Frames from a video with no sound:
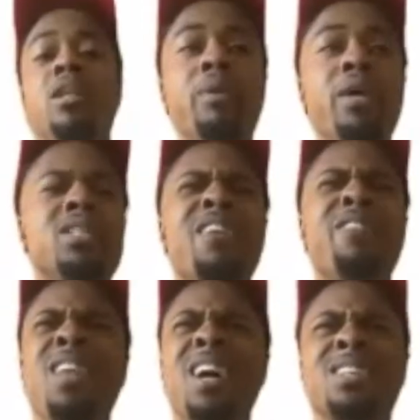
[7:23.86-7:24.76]
biggest. I
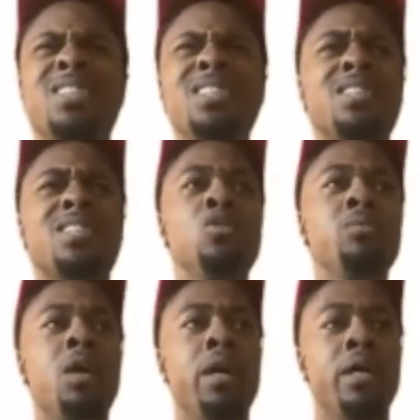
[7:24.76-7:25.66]
feel like just Snoop,
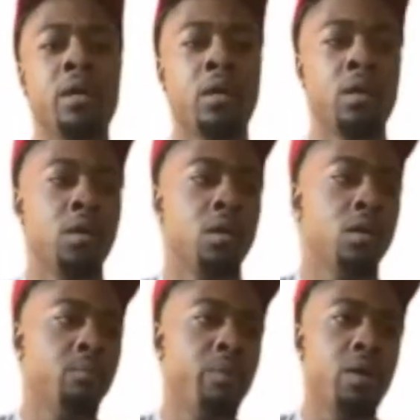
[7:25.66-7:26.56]
like,
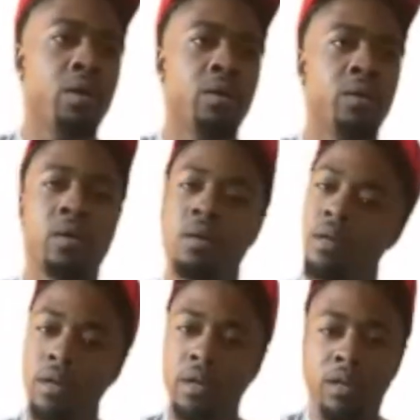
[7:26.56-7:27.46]
bro,
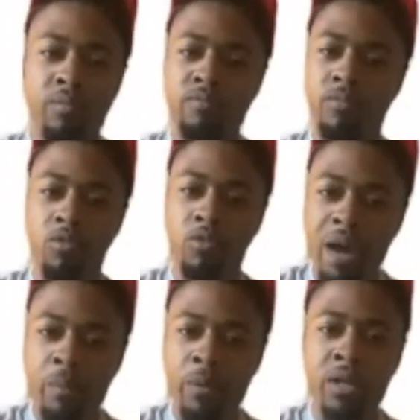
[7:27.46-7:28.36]
he
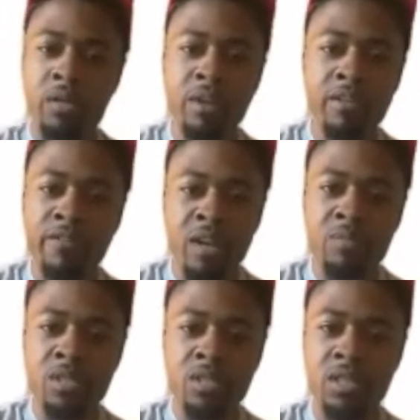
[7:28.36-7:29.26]
rapper, he been
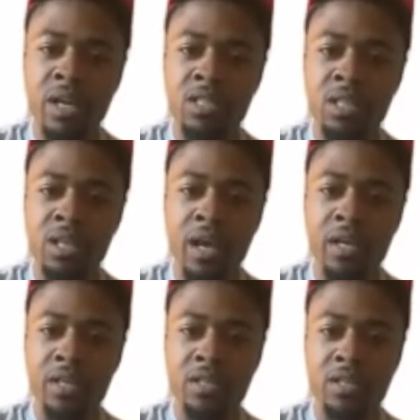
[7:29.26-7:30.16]
famous since the
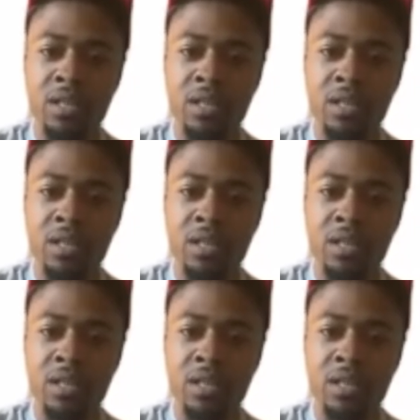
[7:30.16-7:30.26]
1980s.